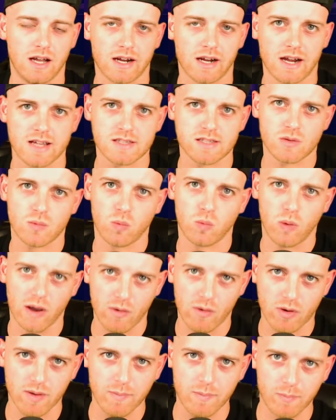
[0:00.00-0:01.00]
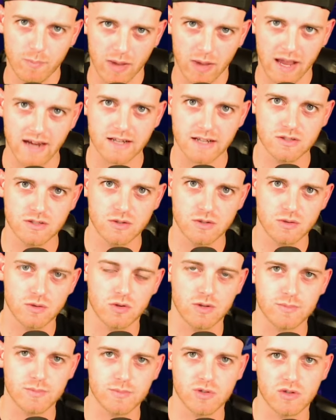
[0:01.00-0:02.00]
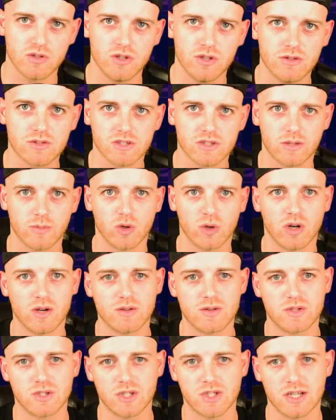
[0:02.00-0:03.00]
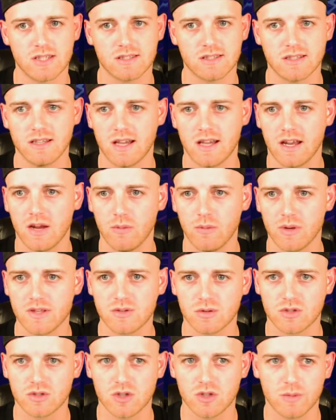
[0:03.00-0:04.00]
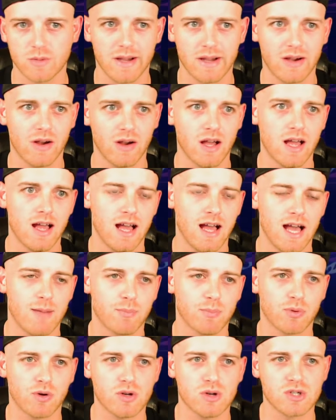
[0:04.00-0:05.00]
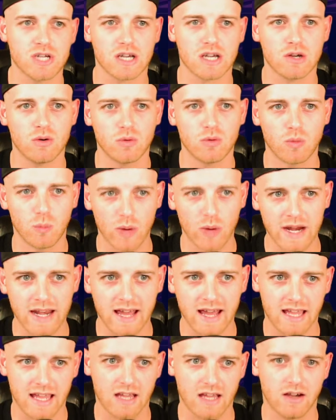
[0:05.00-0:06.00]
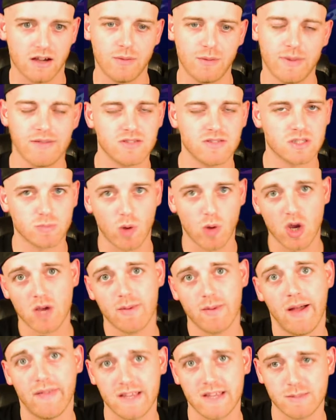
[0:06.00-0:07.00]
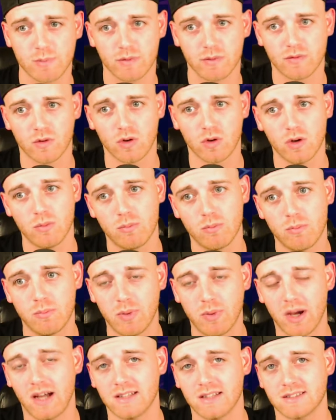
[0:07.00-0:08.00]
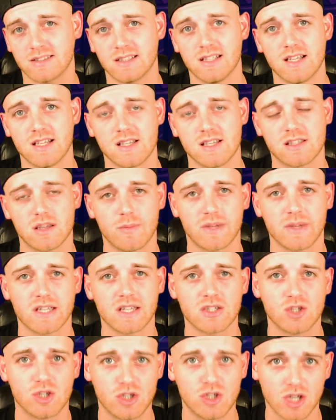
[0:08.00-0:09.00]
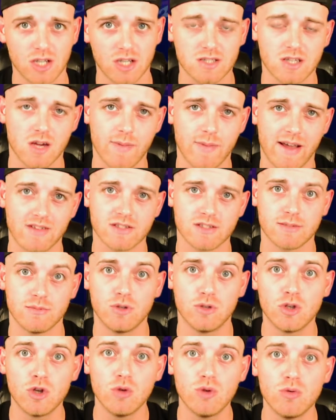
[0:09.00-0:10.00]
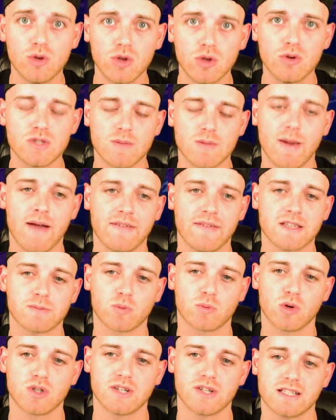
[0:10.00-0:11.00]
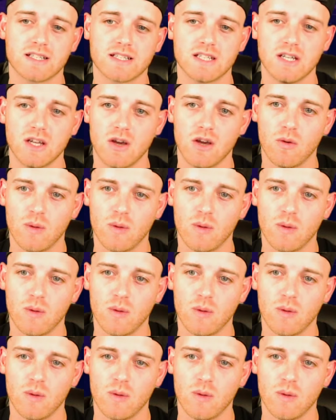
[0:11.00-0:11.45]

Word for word: Hi, guys, and welcome back to Crypto News. I'm your host, Chester, and I want to talk to you about a project called Wiener AI. We have spoke about this before, but something has just come out, some new news about this project,